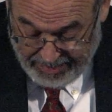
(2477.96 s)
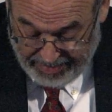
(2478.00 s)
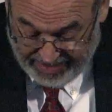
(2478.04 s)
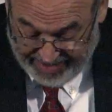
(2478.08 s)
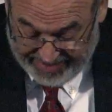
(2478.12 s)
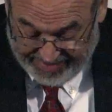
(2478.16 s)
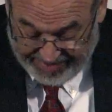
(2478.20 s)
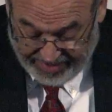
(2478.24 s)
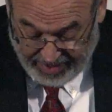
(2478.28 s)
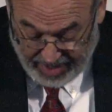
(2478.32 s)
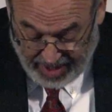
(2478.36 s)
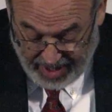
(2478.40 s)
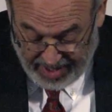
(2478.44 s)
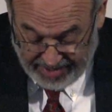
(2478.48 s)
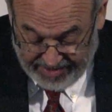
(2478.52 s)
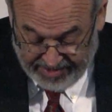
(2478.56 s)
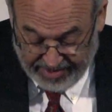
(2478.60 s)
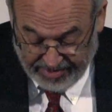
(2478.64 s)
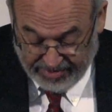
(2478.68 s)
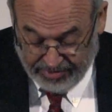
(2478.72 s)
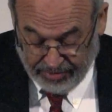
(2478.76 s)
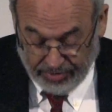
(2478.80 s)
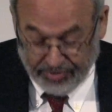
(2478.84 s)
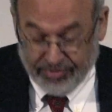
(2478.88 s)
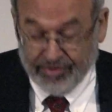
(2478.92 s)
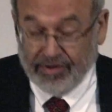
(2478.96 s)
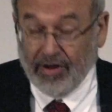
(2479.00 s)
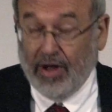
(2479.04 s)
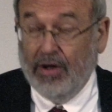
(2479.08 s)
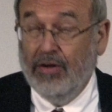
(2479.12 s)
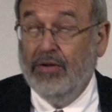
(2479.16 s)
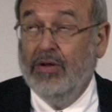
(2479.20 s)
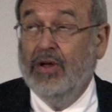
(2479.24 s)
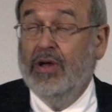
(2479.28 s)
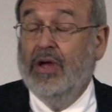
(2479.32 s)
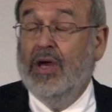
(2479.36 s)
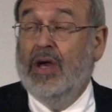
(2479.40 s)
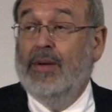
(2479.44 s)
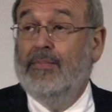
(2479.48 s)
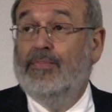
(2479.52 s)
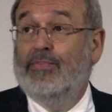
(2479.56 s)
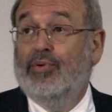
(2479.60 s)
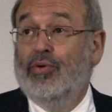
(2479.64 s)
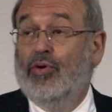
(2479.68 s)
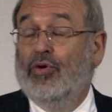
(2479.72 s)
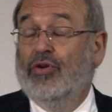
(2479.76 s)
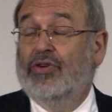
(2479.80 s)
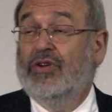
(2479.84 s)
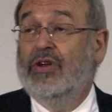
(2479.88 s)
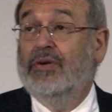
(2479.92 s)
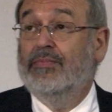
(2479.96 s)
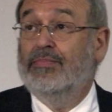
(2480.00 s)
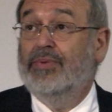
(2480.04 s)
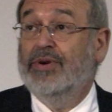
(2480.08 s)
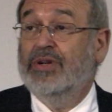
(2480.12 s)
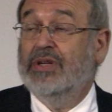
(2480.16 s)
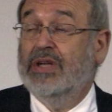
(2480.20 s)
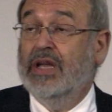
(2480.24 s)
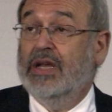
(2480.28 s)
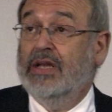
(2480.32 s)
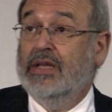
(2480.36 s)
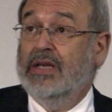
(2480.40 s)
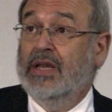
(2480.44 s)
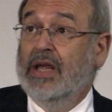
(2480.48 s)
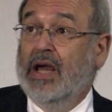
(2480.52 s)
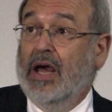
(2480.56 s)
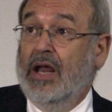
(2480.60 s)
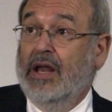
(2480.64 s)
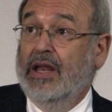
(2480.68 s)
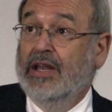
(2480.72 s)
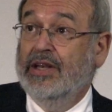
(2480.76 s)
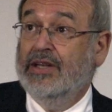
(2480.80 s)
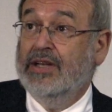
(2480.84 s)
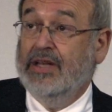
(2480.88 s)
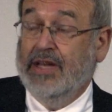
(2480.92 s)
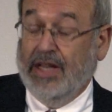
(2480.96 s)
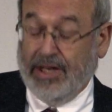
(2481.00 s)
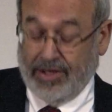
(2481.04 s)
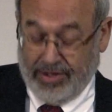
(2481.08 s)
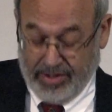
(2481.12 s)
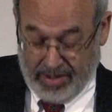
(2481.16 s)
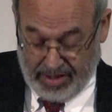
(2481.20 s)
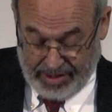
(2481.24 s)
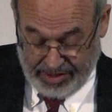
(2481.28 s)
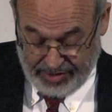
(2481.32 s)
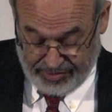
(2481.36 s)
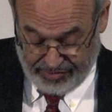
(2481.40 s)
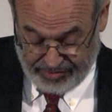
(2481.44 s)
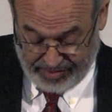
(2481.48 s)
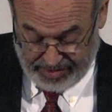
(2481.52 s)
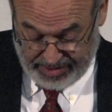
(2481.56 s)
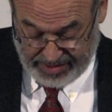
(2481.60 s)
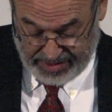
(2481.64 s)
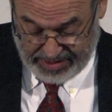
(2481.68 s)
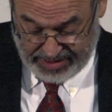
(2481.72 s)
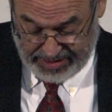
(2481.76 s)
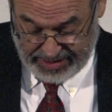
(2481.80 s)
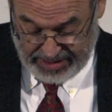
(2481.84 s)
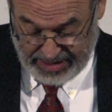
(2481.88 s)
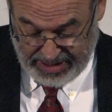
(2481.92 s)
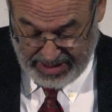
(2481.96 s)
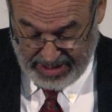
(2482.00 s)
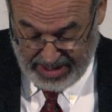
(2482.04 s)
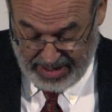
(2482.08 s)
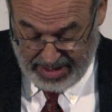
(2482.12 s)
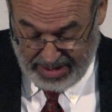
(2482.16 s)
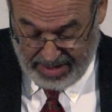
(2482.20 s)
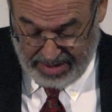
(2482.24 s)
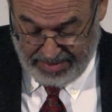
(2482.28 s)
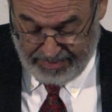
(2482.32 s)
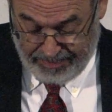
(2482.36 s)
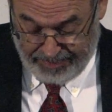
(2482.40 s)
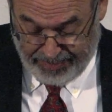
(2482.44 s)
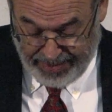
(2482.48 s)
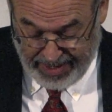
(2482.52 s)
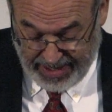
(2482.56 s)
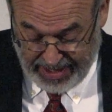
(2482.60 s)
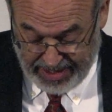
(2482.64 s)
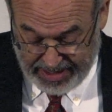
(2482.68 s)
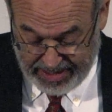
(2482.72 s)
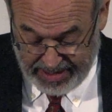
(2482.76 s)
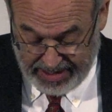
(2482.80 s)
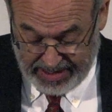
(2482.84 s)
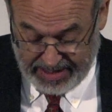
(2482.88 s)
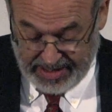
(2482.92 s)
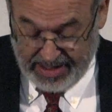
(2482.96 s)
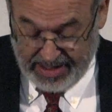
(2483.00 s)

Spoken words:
But science is also important in protecting our international interests, be it